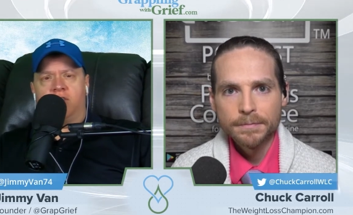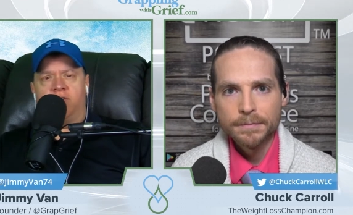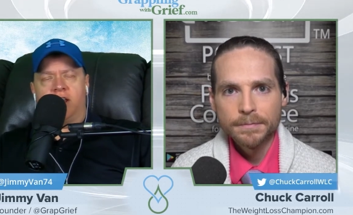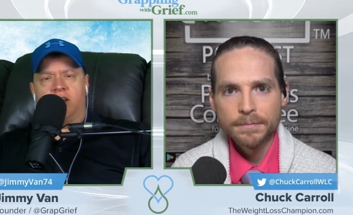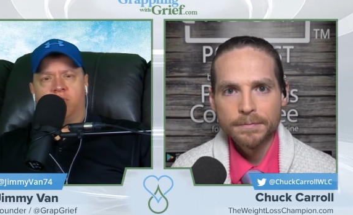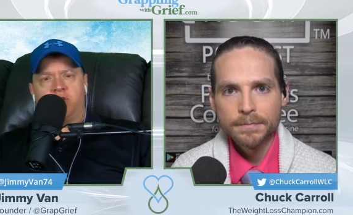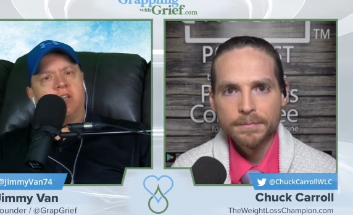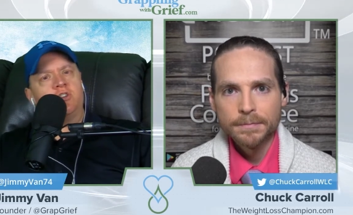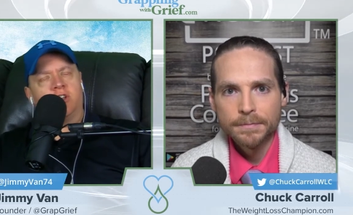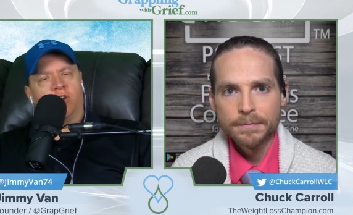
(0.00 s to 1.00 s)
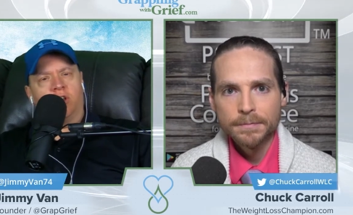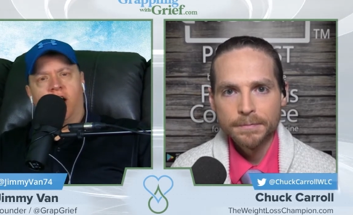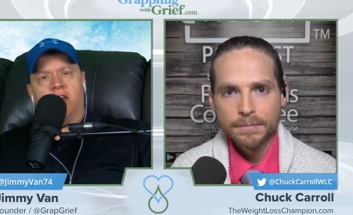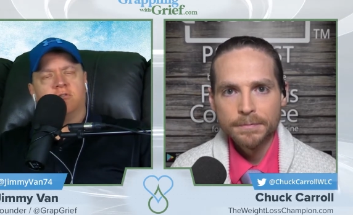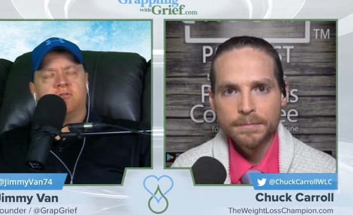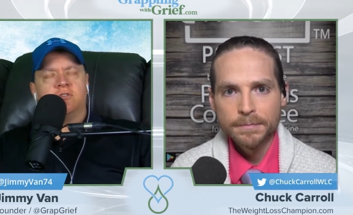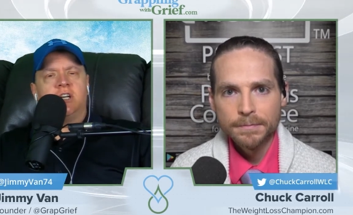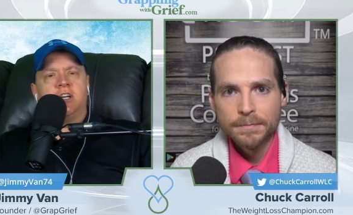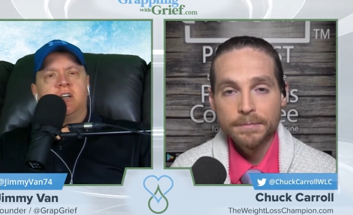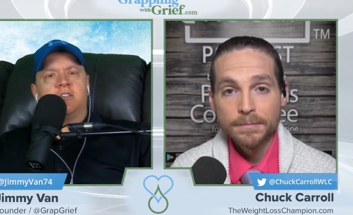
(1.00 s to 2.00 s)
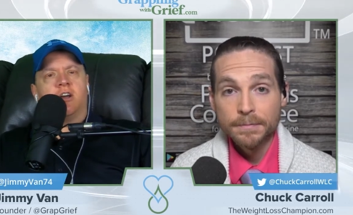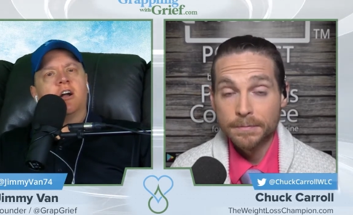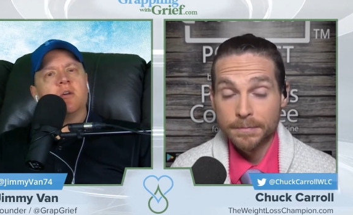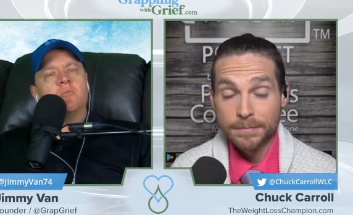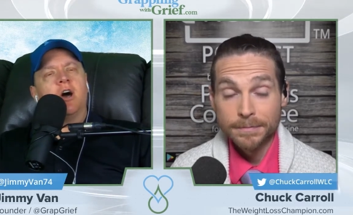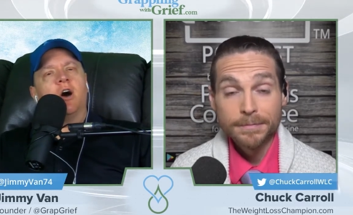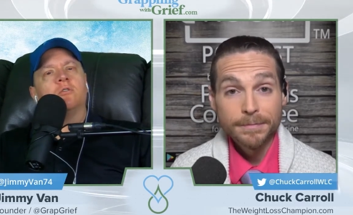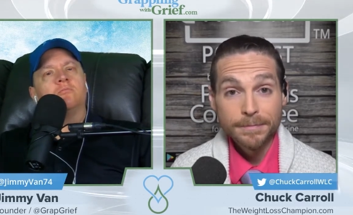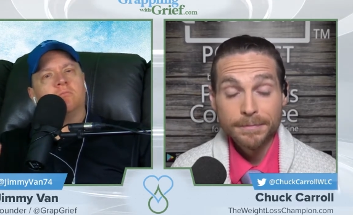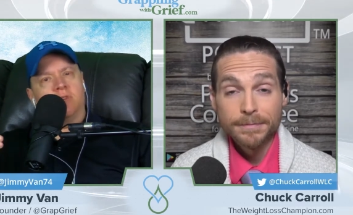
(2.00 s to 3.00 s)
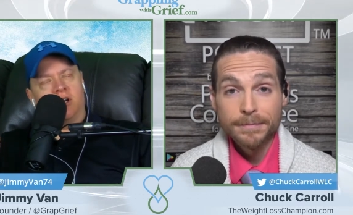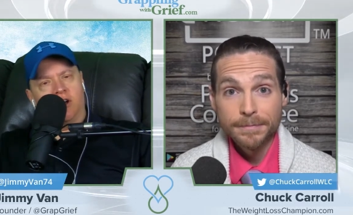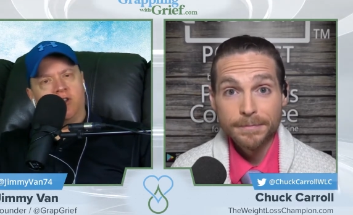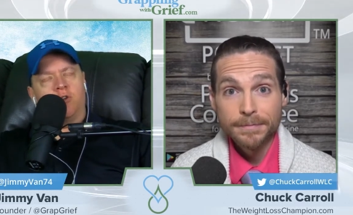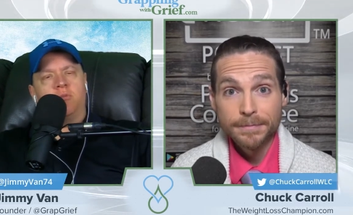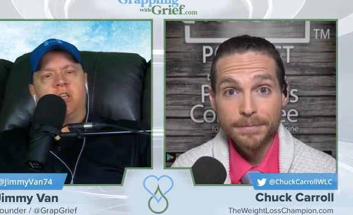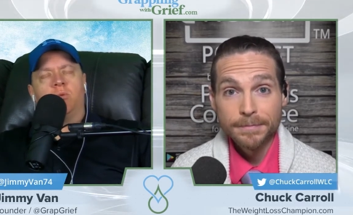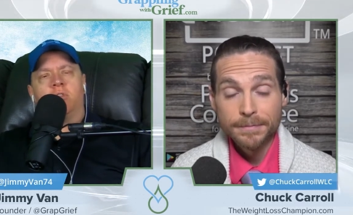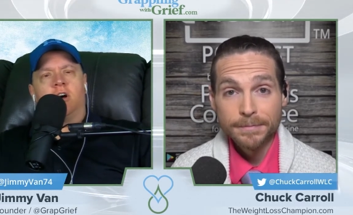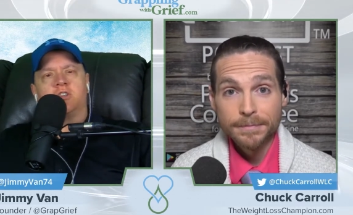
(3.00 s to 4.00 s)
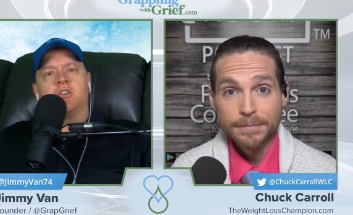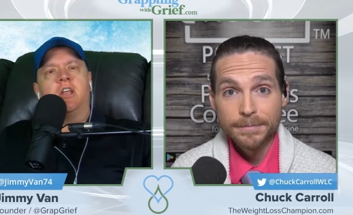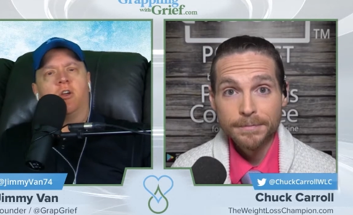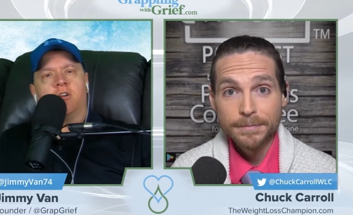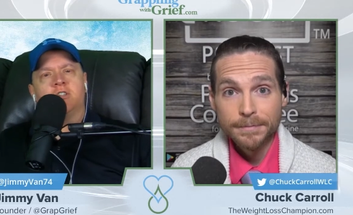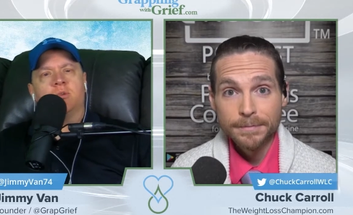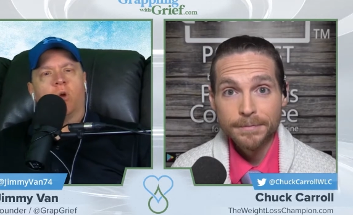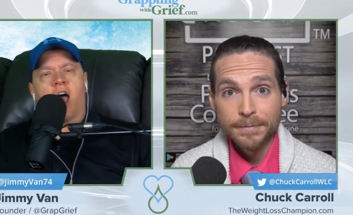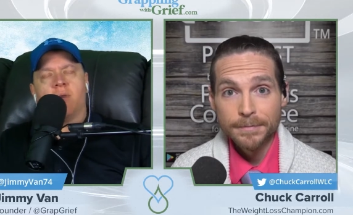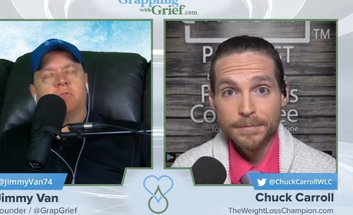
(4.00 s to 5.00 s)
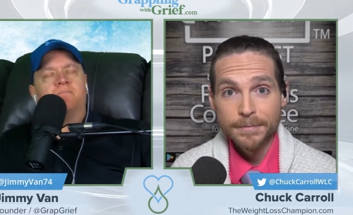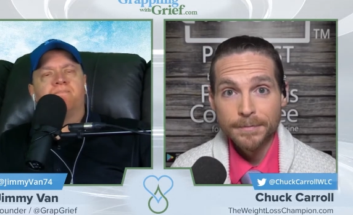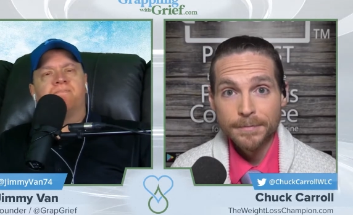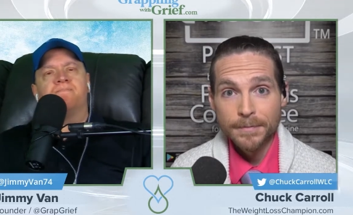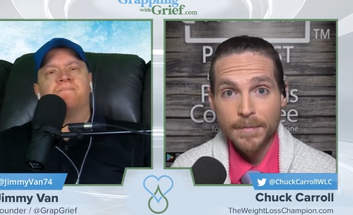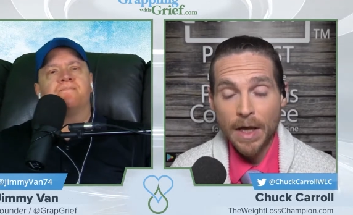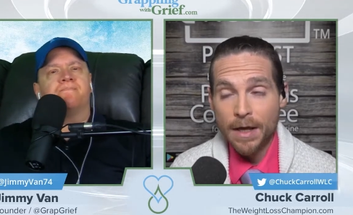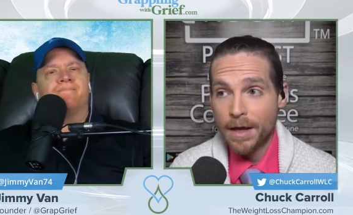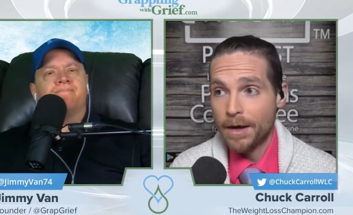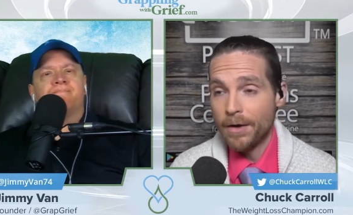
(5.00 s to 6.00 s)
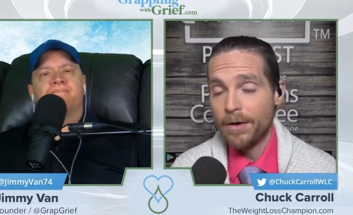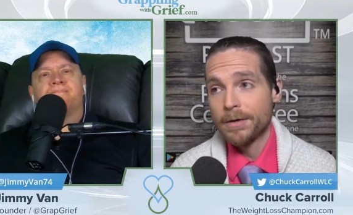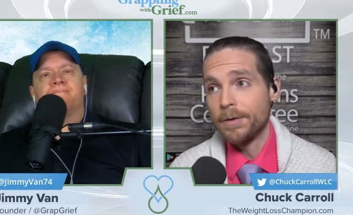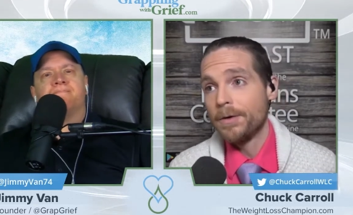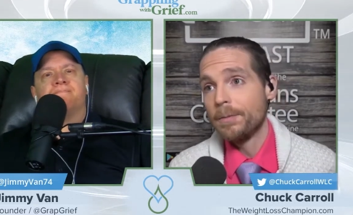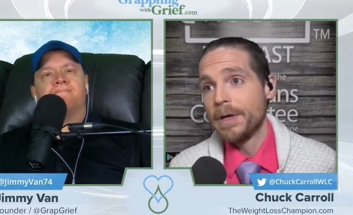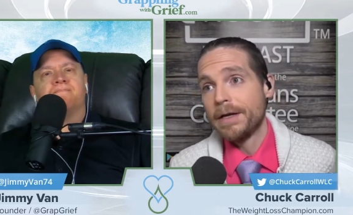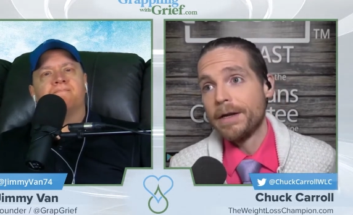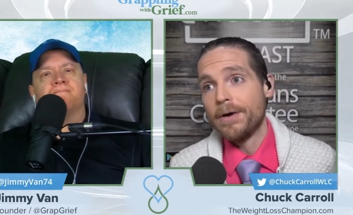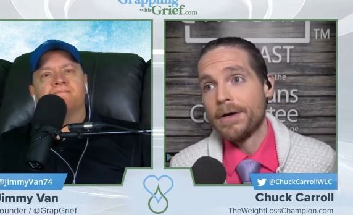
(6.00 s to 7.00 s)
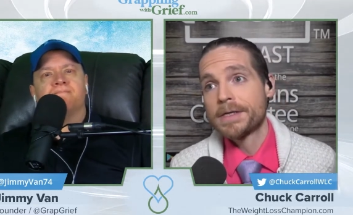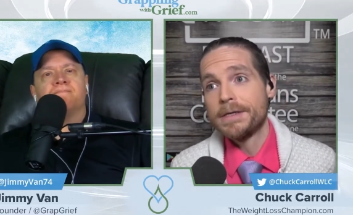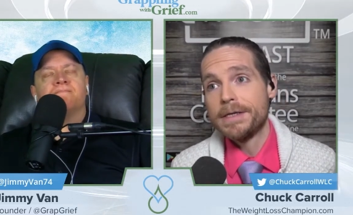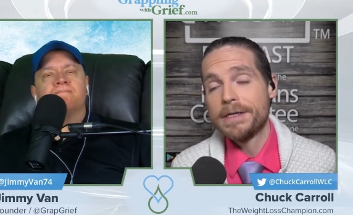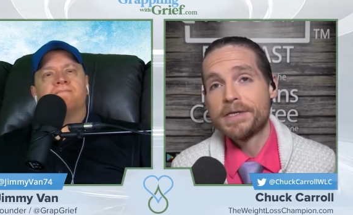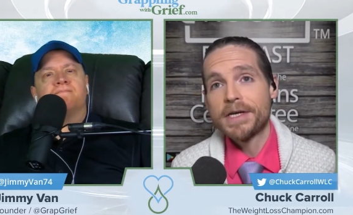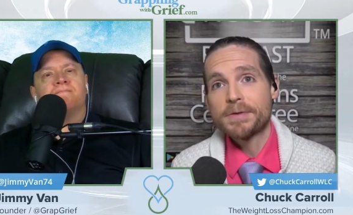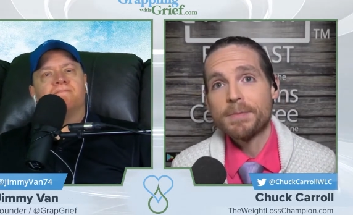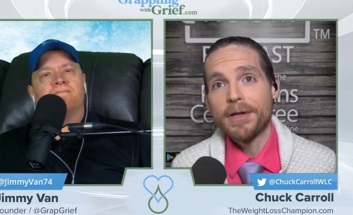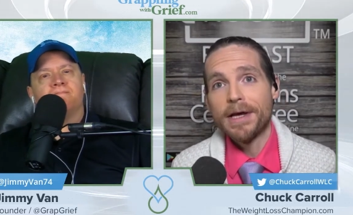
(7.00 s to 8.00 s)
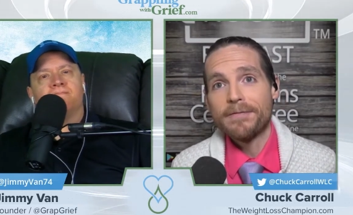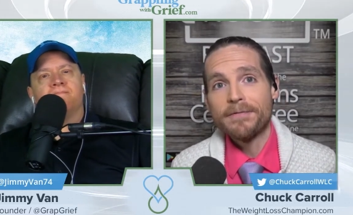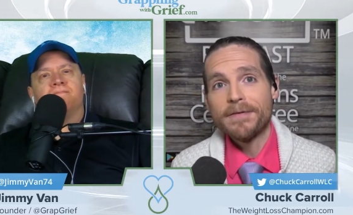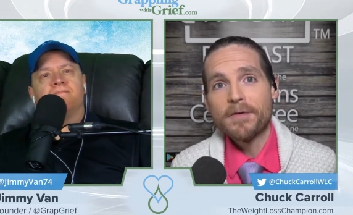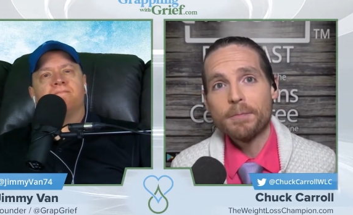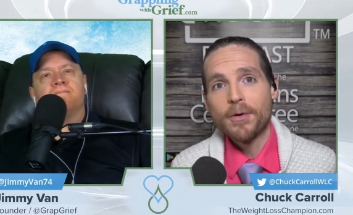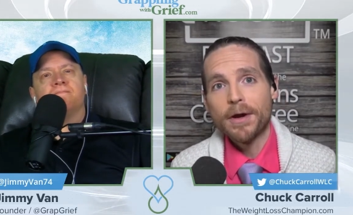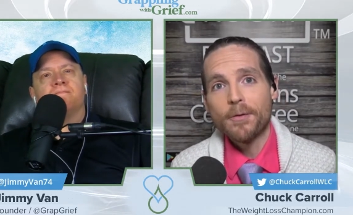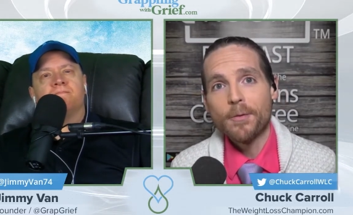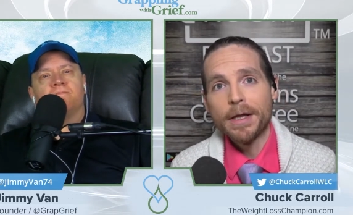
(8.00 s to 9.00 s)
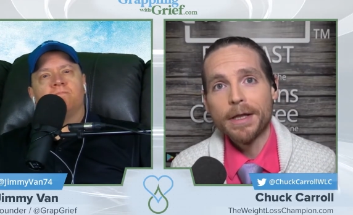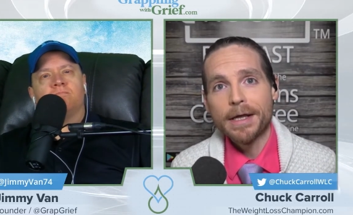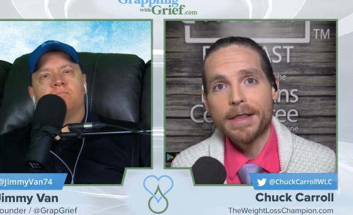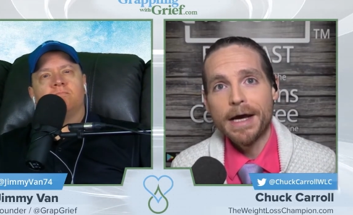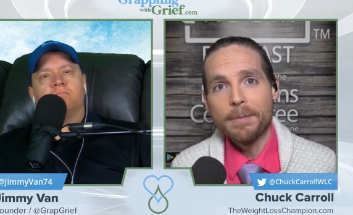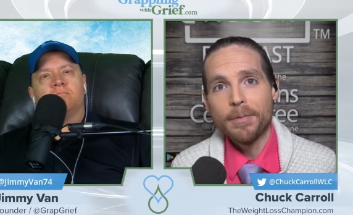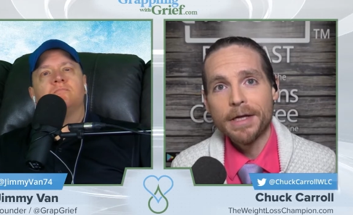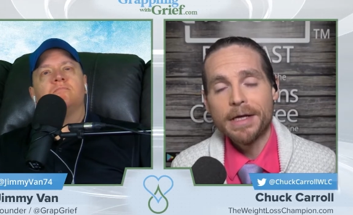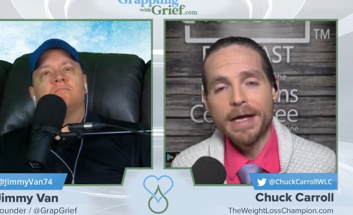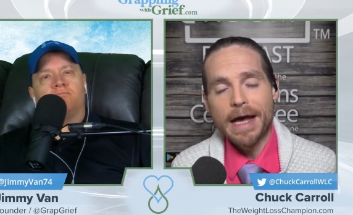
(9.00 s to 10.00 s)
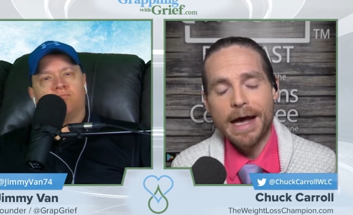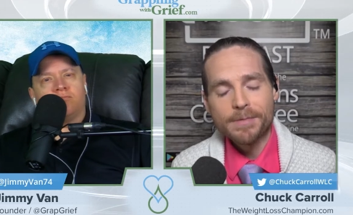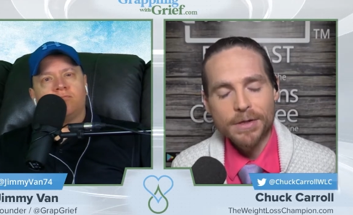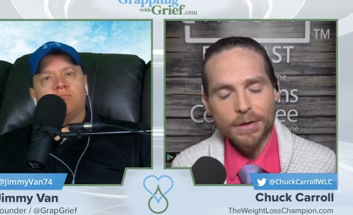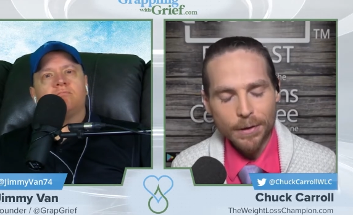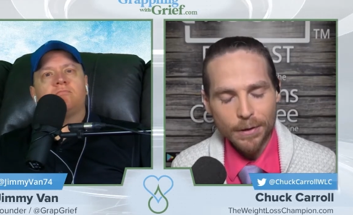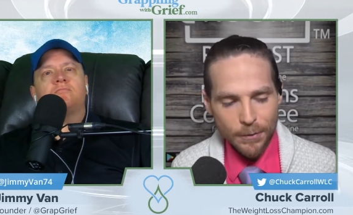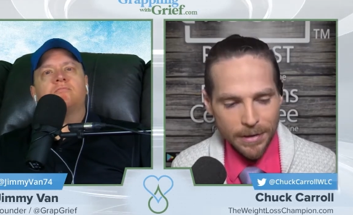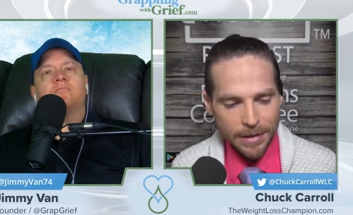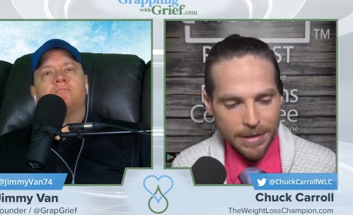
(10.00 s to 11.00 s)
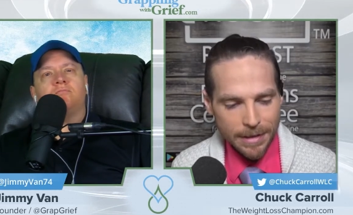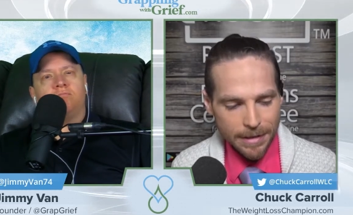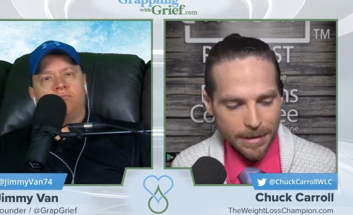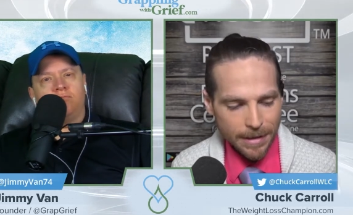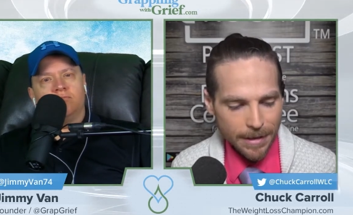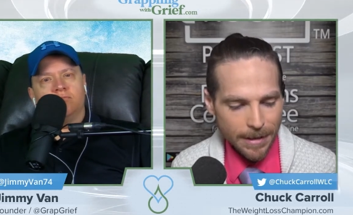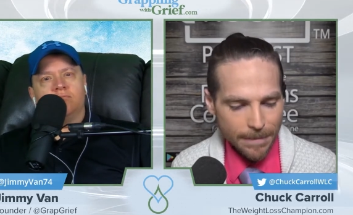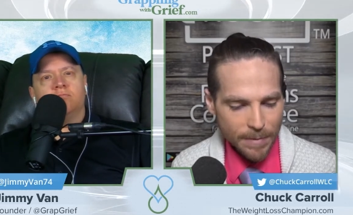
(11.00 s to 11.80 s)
Speaker 1: of ended up changing your life. Talk about uh, your meeting with Austin Aries and what happened.
Speaker 2: Oh, oh man, Austin did change my life. I've never put it quite like that, but he absolutely did. Um,